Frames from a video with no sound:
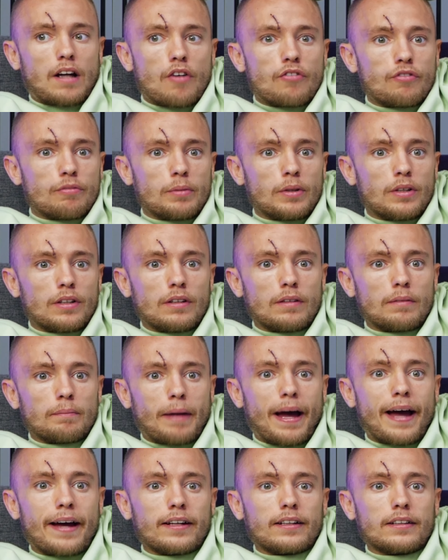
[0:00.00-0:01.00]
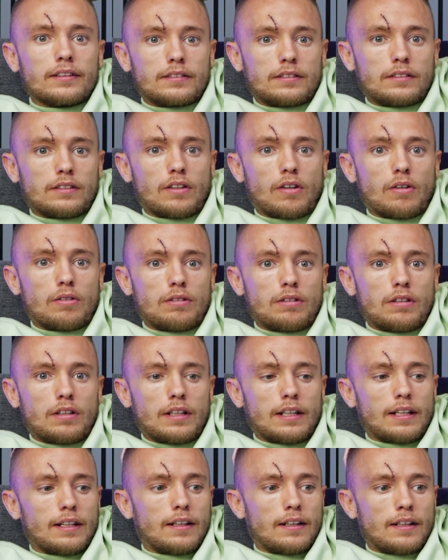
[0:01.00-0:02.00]
government backed you know?
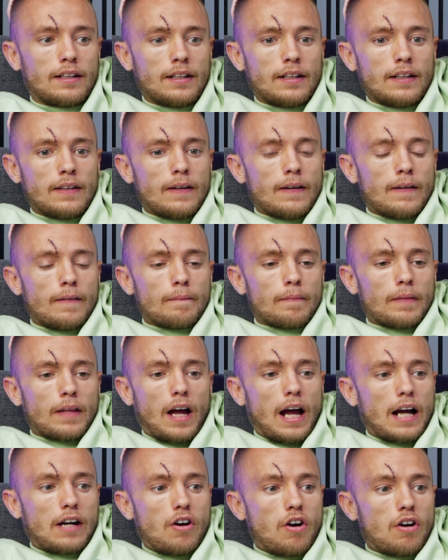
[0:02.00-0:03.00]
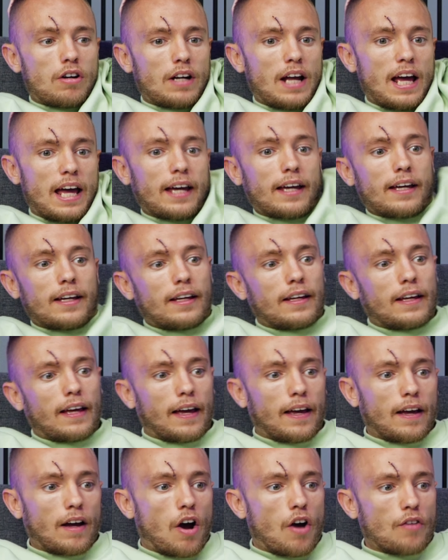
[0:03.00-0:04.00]
And yeah. I can't lie.
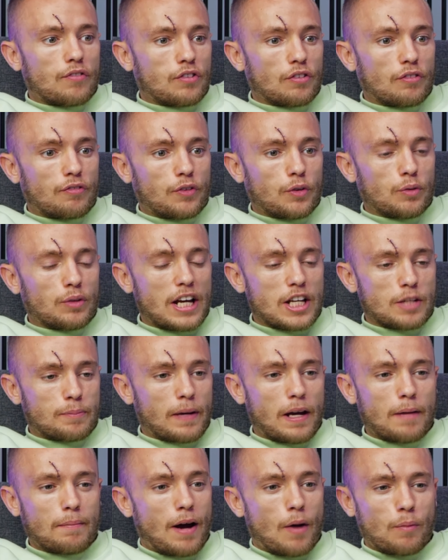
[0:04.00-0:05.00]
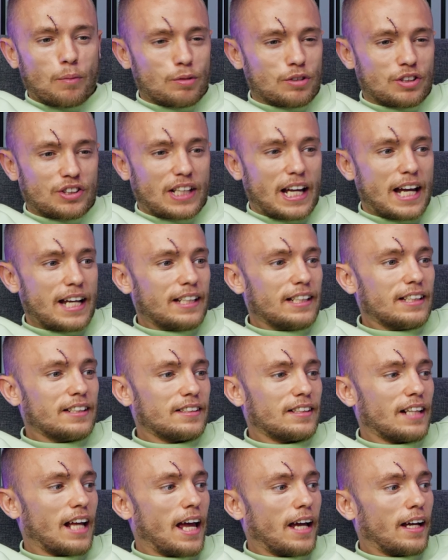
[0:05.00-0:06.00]
Yeah, after a few days, Bear Man was staying in.
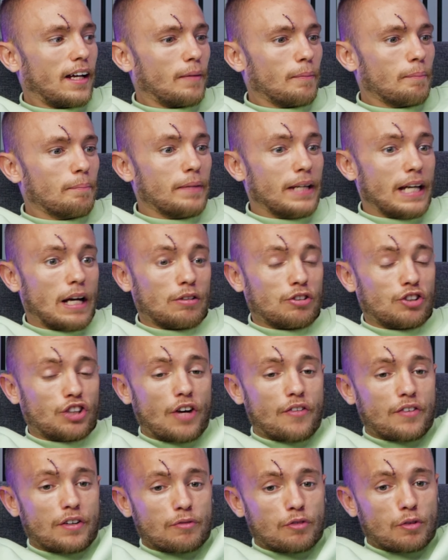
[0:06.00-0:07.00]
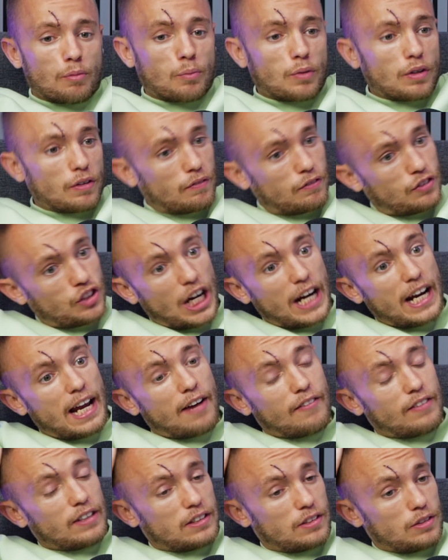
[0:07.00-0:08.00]
Like me, I was sharing a room with Jay
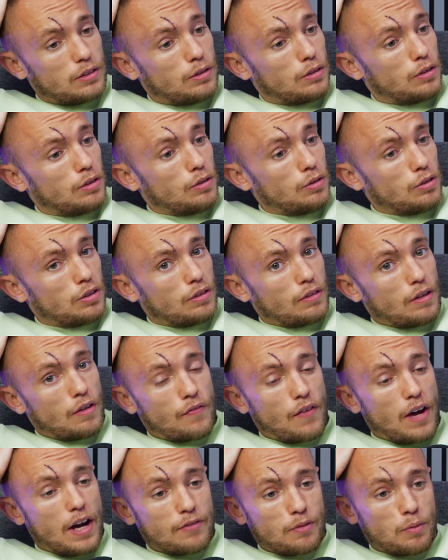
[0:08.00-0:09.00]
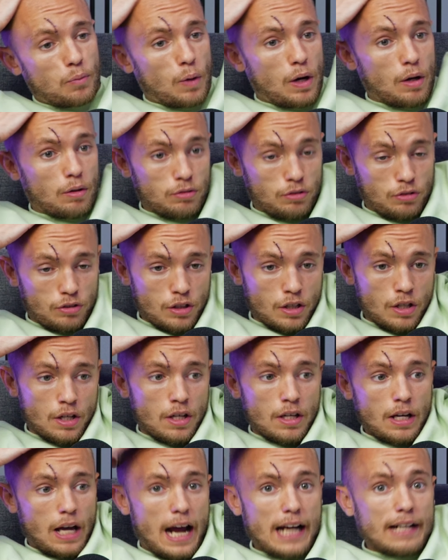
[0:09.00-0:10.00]
Harris, who, who's a fighter from Wales.
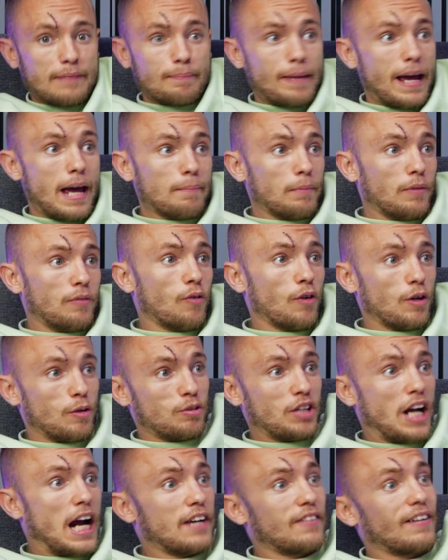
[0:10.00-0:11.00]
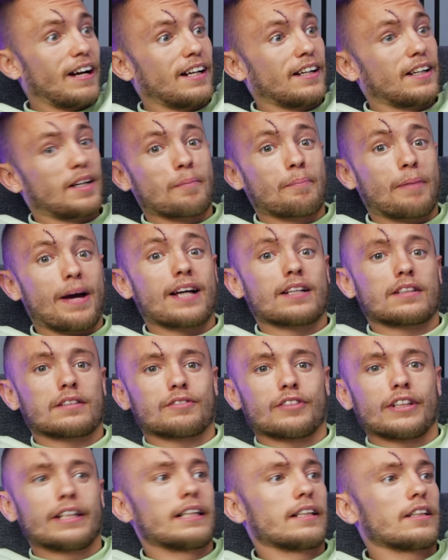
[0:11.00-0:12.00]
Mm. I hadn't met him before, and it was kind of like a competitor,
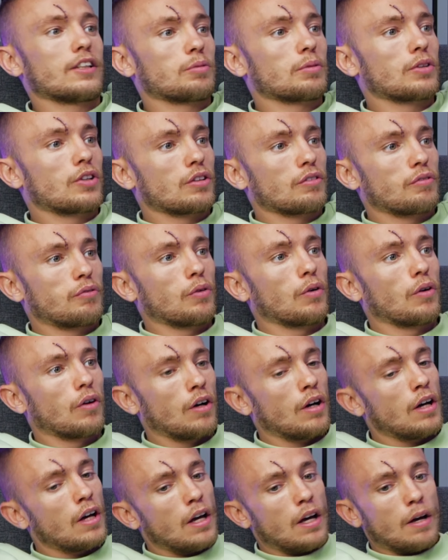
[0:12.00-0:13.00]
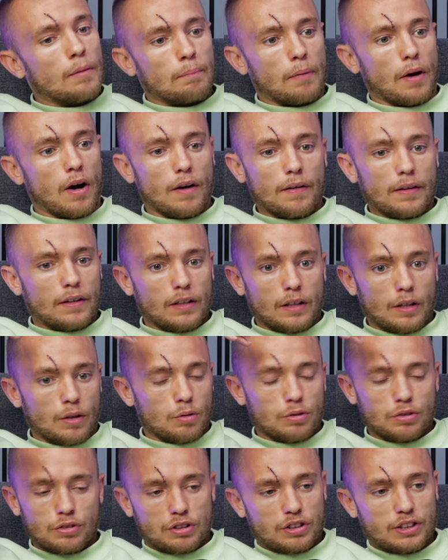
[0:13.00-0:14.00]
really, because we could have fought. But yeah.
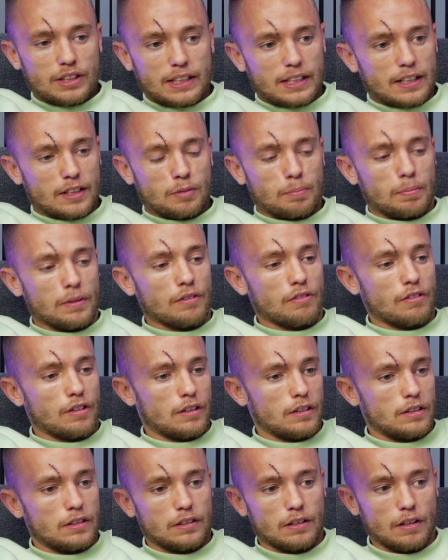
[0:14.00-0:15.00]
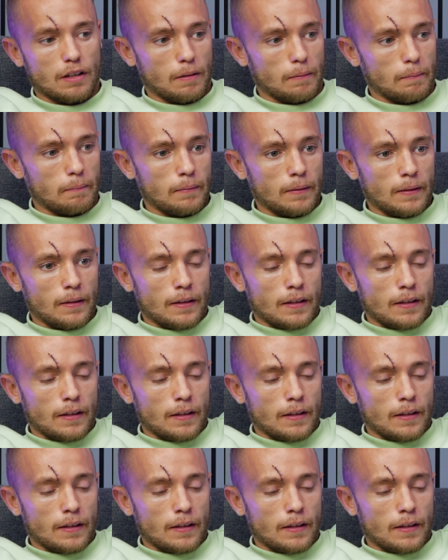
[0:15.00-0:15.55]
it was a sick experience. Um,